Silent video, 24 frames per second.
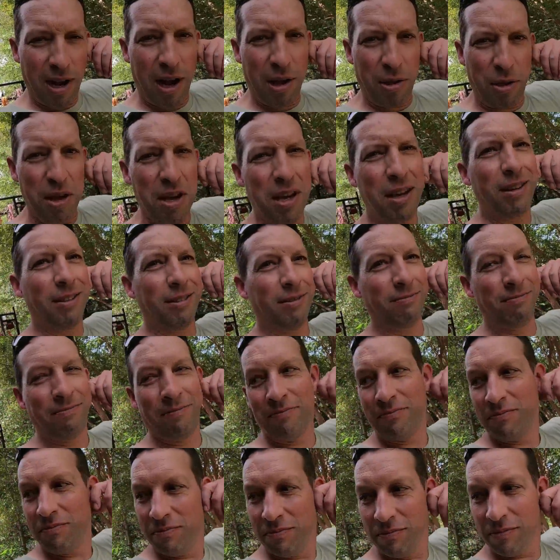I think
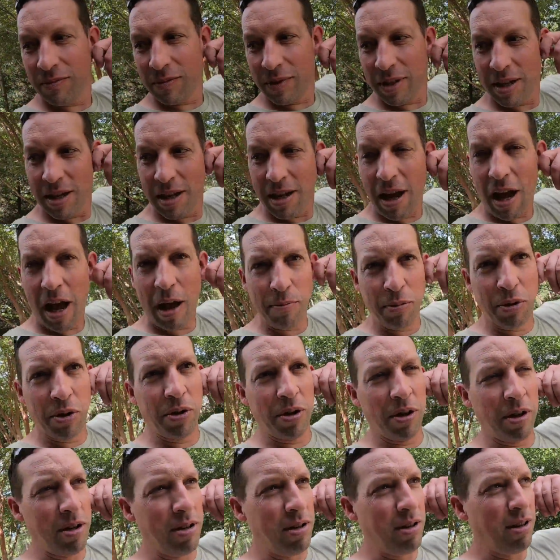I'm
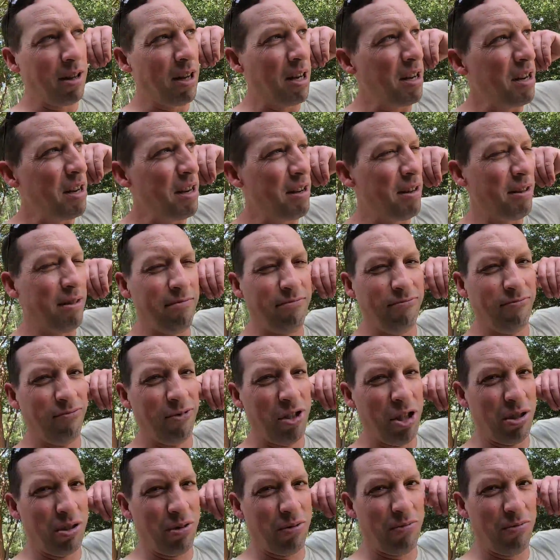good. I need to
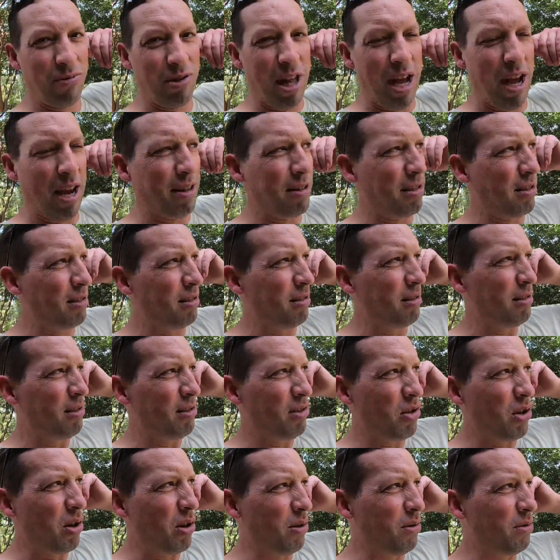just relax.
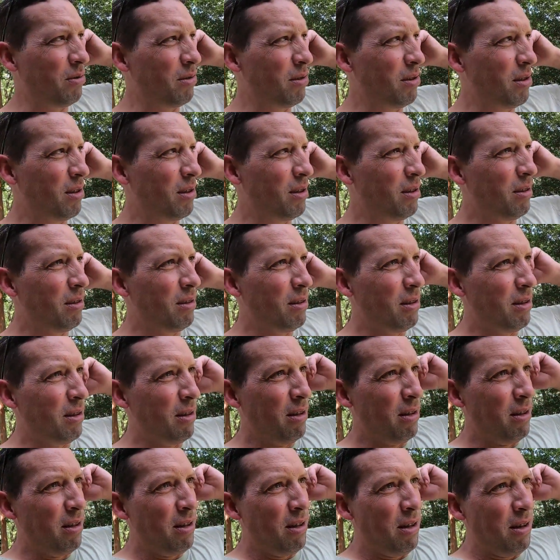So,
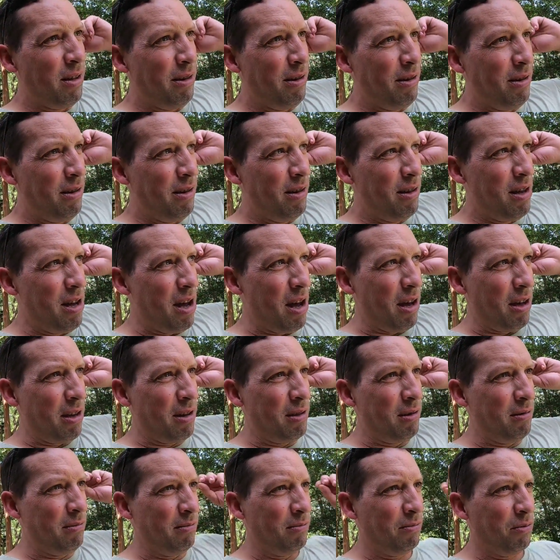yeah.
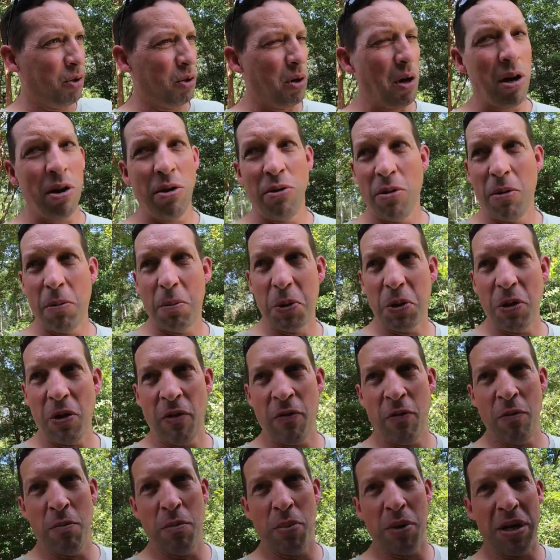Trying to
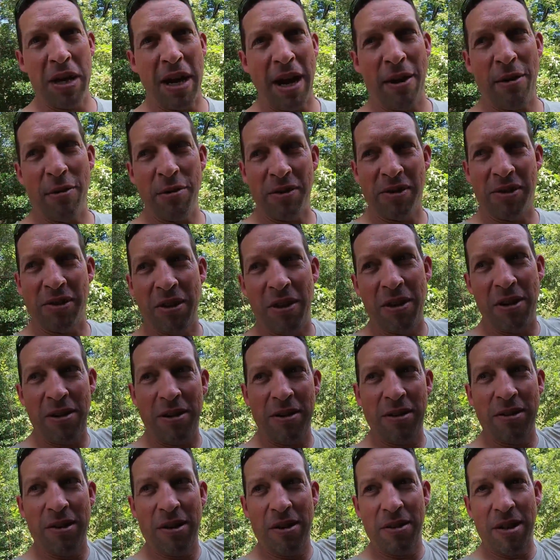observe them, but now the sun
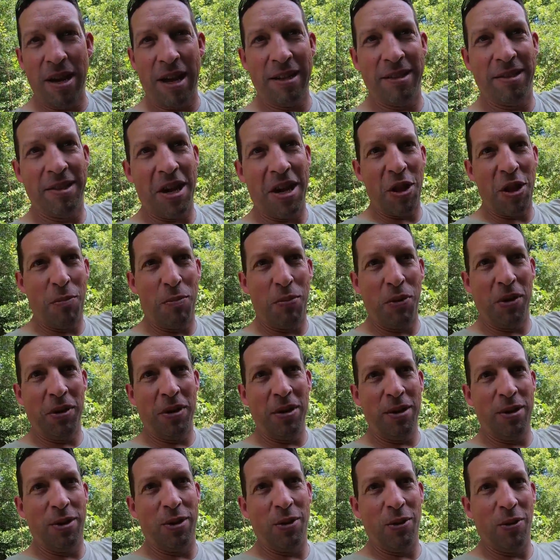is on that of the
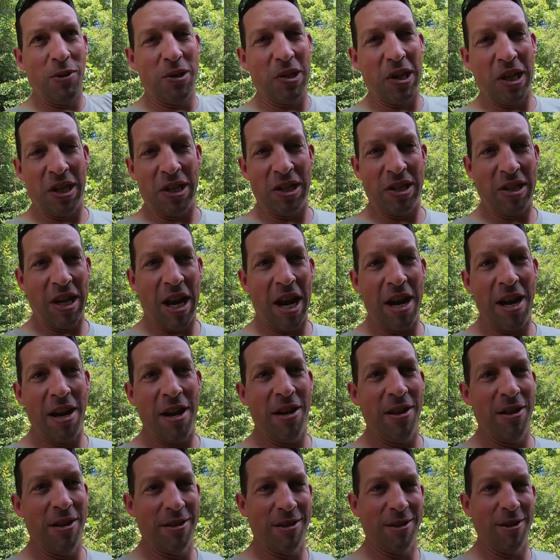building, so it's like standing
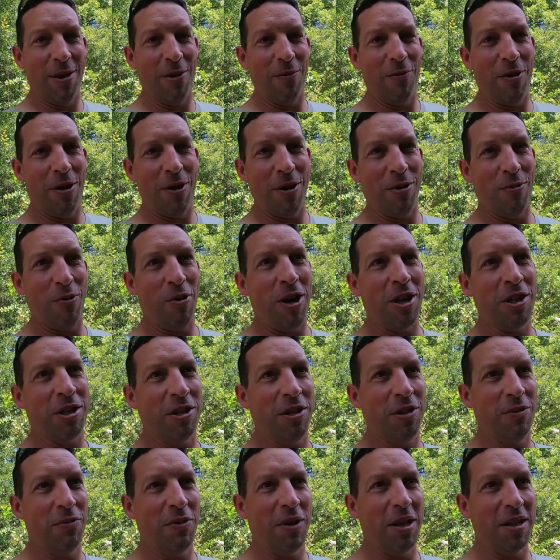in the sun while you're
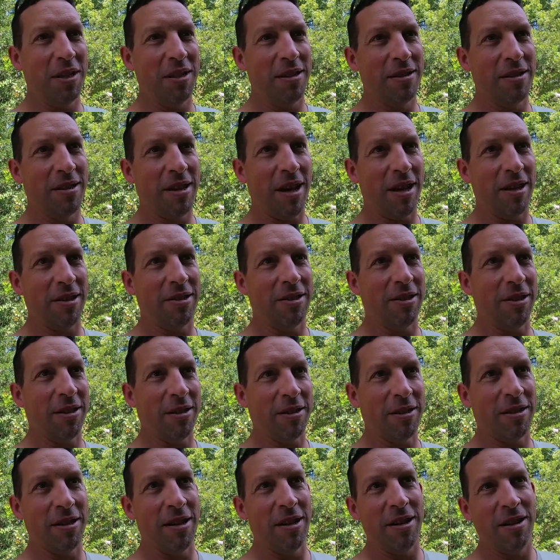watching them, and it kind of
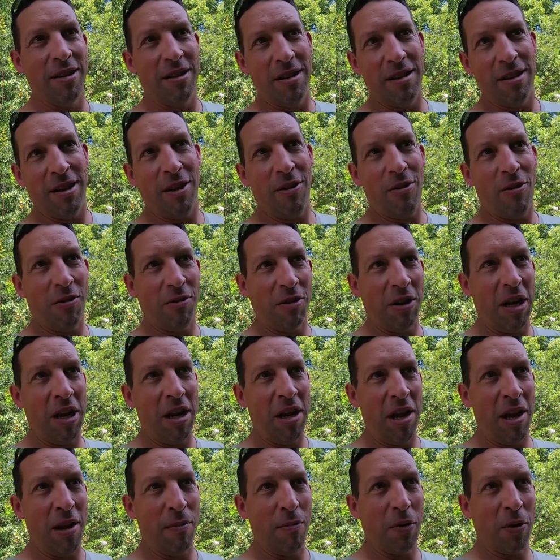sucks. And they're all
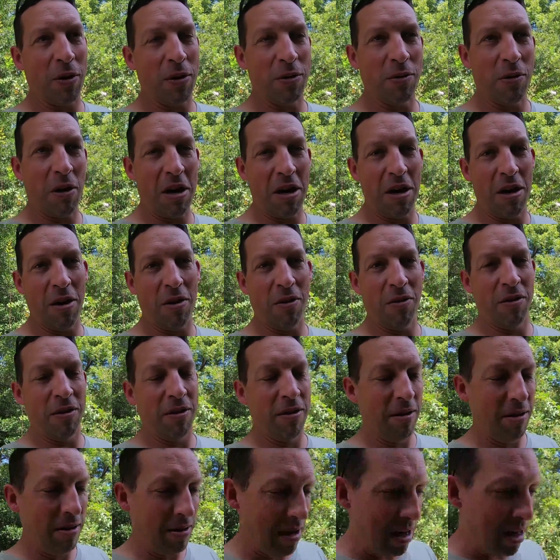eating hamburgers right now,
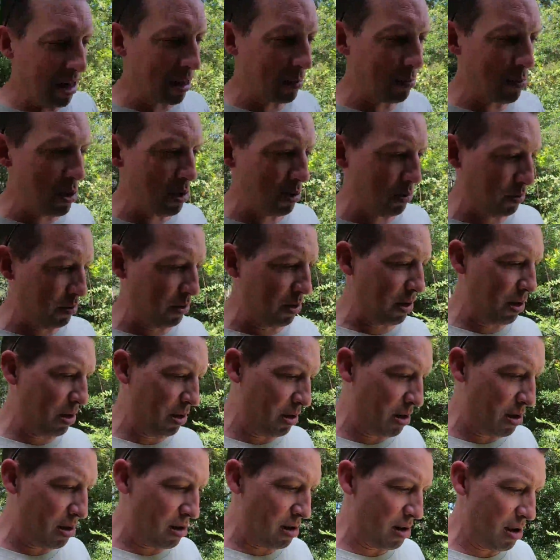and it smells really
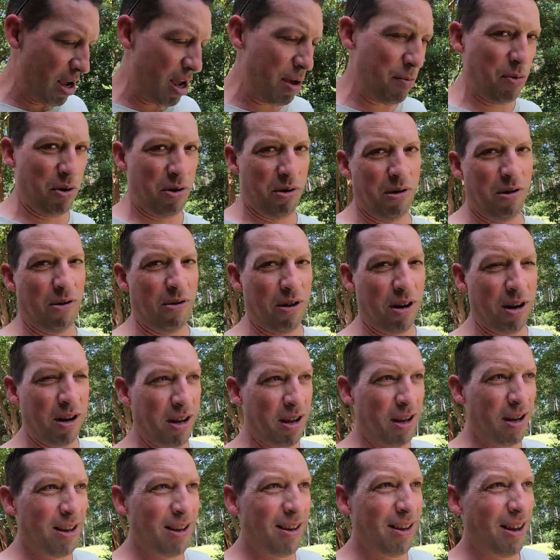good, and I'm hungry.
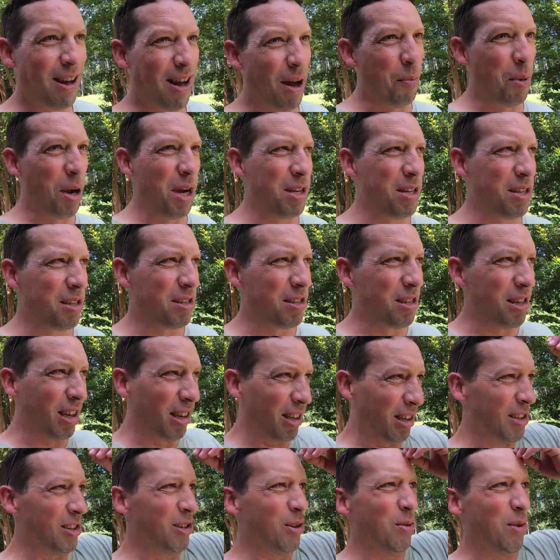I might just
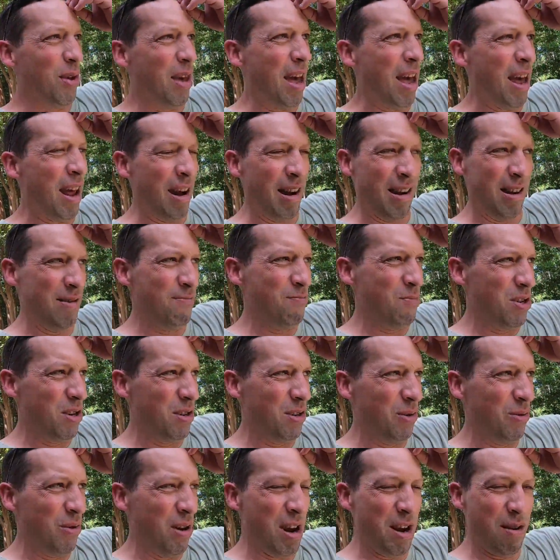do that. I'm gonna
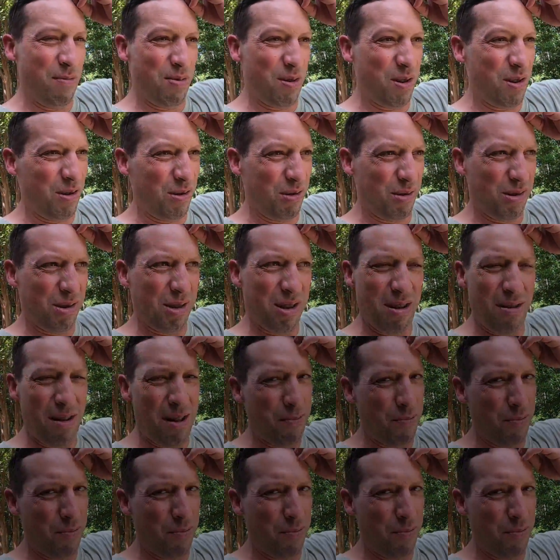do hamburgers or something.